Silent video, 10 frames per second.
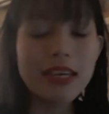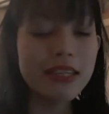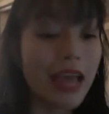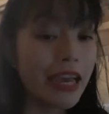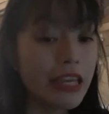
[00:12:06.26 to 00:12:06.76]

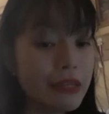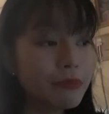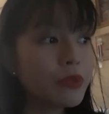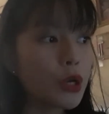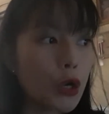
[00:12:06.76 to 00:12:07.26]
And I
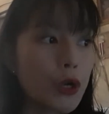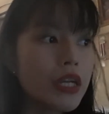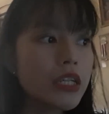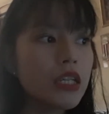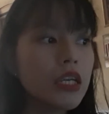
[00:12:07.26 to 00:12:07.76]
am
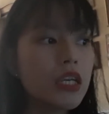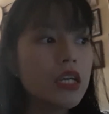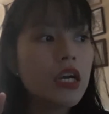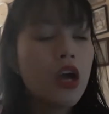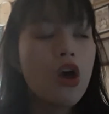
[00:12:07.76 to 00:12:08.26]

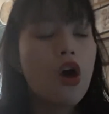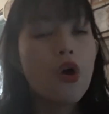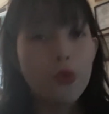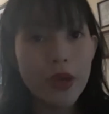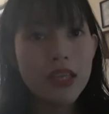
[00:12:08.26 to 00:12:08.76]
currently
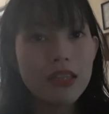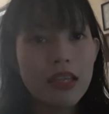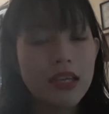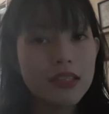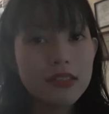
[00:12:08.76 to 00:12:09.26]

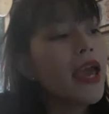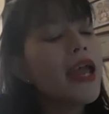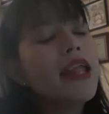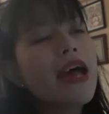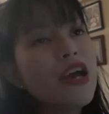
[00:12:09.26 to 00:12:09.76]
waiting.
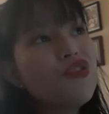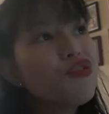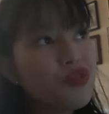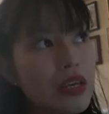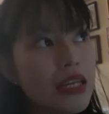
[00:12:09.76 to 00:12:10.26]
And I
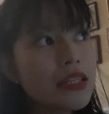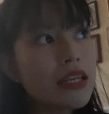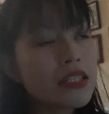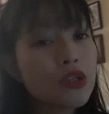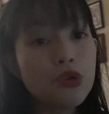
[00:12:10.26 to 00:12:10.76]
feel
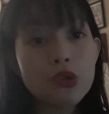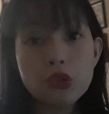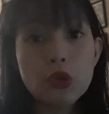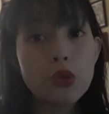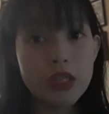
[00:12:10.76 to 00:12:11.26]
na siguro
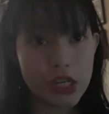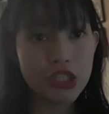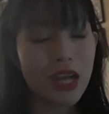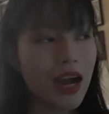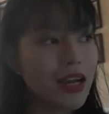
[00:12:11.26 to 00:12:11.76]
tuloy na
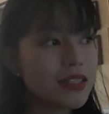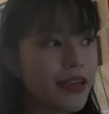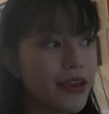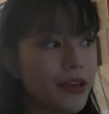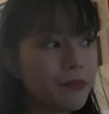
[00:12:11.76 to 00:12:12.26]
siya
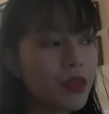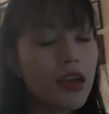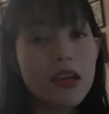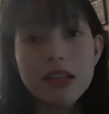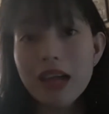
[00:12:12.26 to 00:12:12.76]
kasi
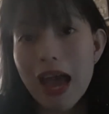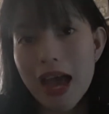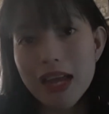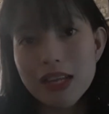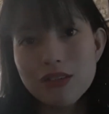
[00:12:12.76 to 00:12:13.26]

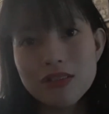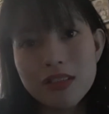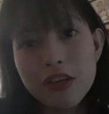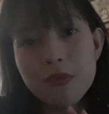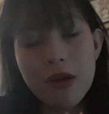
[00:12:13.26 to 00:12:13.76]
nag-a-announce
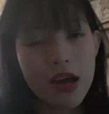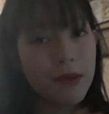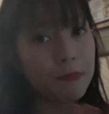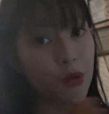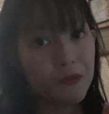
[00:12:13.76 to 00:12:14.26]
na yung
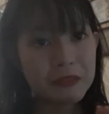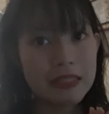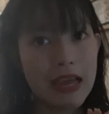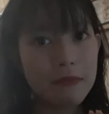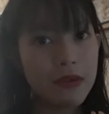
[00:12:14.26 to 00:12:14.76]
mga profs
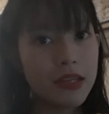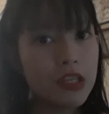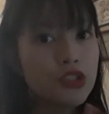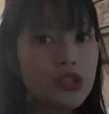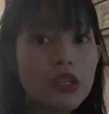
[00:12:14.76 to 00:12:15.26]
namin
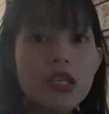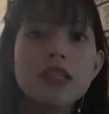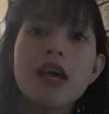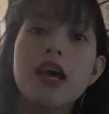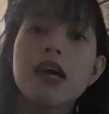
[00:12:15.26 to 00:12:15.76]
na
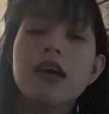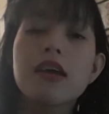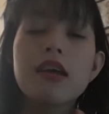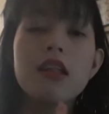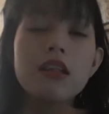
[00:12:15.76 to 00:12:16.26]
during the
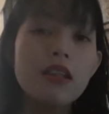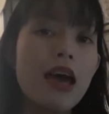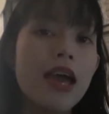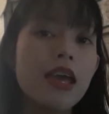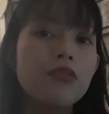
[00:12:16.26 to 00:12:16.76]

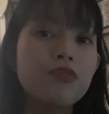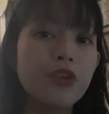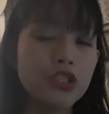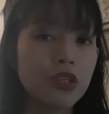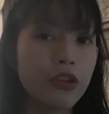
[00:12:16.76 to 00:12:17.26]
live
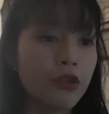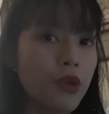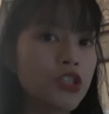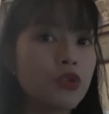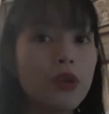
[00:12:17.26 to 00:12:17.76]
virtual
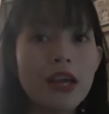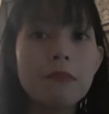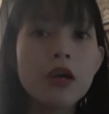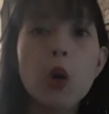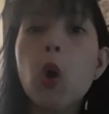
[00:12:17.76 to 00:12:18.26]
graduation,
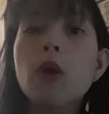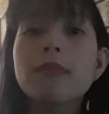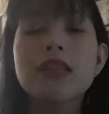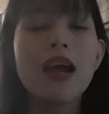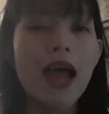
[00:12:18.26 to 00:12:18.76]
walang
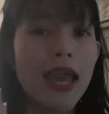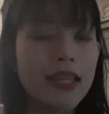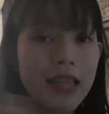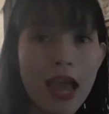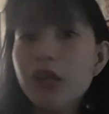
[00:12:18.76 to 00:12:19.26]
magko-comment ng
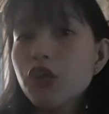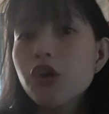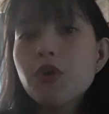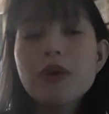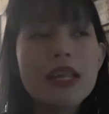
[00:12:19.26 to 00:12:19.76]
kahit na
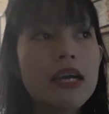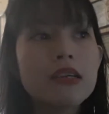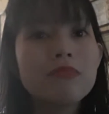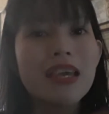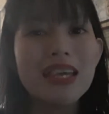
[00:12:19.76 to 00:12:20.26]
ano,
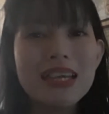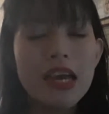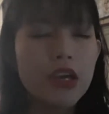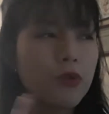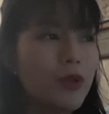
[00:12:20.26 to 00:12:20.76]
walang
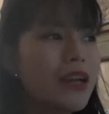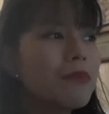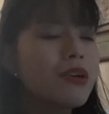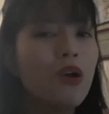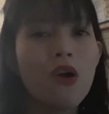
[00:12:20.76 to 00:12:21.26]
maingay, walang
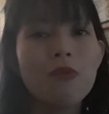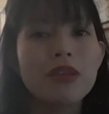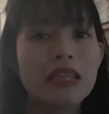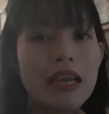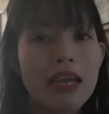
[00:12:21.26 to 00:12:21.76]

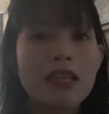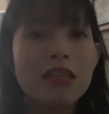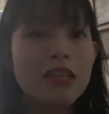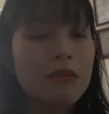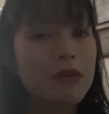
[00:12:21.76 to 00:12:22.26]
magko-comment ng
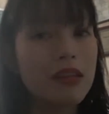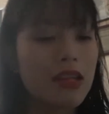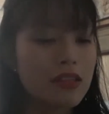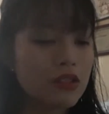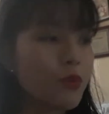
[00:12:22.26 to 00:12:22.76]
anything na
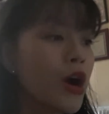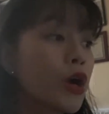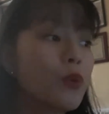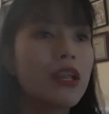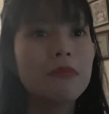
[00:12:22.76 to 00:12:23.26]
malalaswa
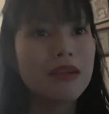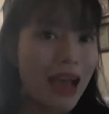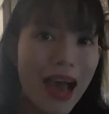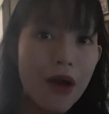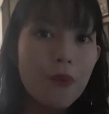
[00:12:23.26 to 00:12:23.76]
or walang
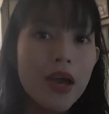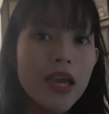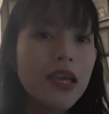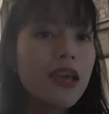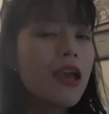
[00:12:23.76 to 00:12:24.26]

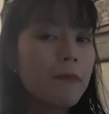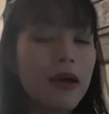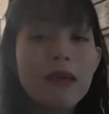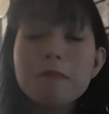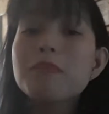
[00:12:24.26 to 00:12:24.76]
magkaaway.
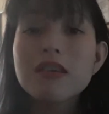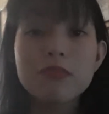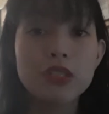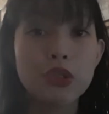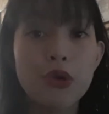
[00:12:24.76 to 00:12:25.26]
Parang be
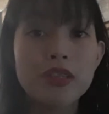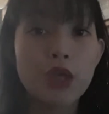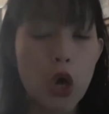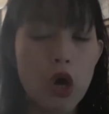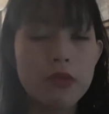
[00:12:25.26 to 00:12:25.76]
mature
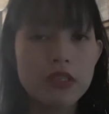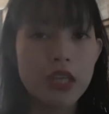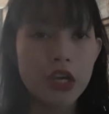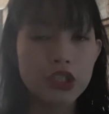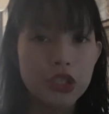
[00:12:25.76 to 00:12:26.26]
sa comment
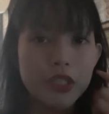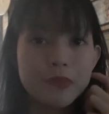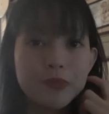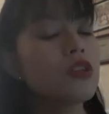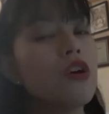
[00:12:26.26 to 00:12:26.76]
section.
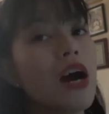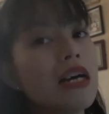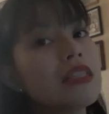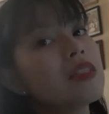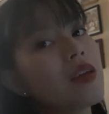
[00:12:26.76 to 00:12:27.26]
So,
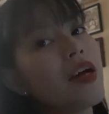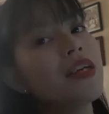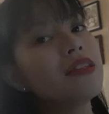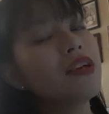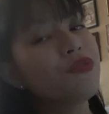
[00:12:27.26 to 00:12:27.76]
ang
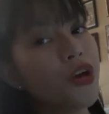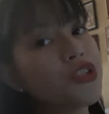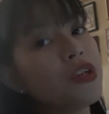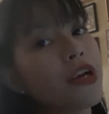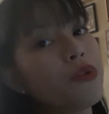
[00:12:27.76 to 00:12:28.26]
start ng
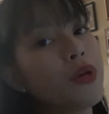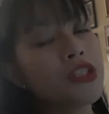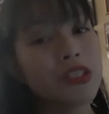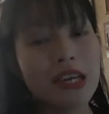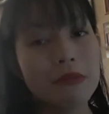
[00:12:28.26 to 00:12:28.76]
virtual
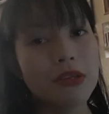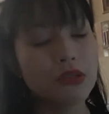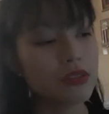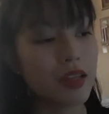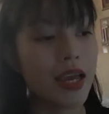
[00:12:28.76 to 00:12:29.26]
graduation namin
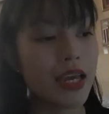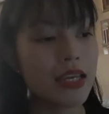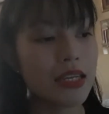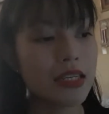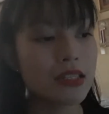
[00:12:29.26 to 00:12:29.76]

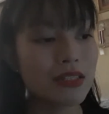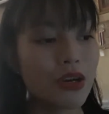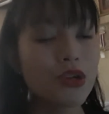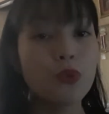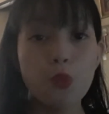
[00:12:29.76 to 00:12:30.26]
today is
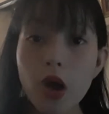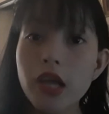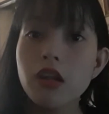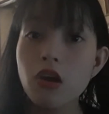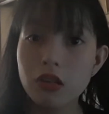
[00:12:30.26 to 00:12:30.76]
on
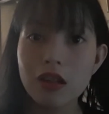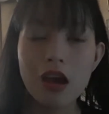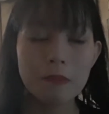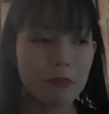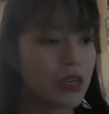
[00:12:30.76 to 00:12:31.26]

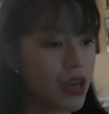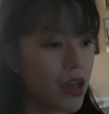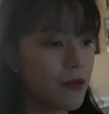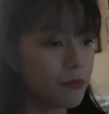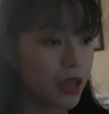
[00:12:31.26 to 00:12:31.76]
1:00
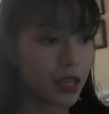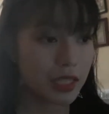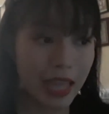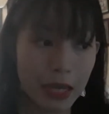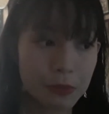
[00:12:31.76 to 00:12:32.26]
p.m.
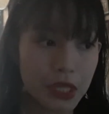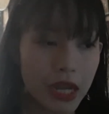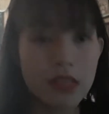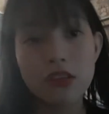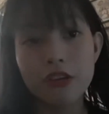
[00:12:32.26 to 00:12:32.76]
and time
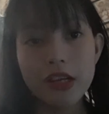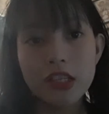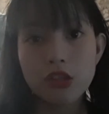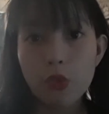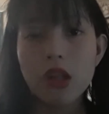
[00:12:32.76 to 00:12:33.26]
check, it's
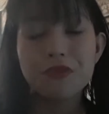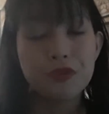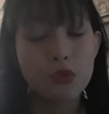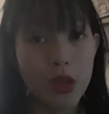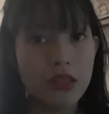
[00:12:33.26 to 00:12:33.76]
already
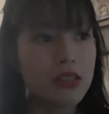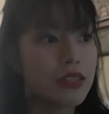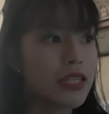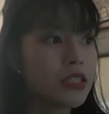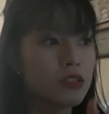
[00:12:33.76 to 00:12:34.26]

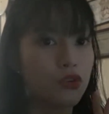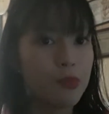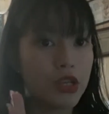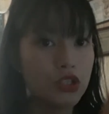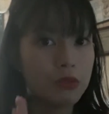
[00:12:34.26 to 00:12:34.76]
12:26. So,
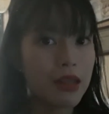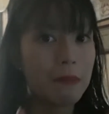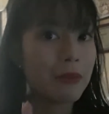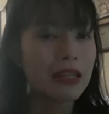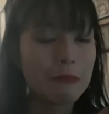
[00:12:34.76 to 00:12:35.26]
medyo
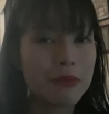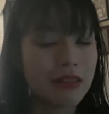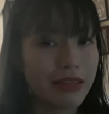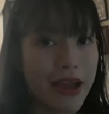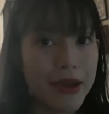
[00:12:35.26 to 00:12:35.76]
malapit-lapit
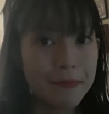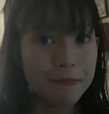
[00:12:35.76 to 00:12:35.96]
na.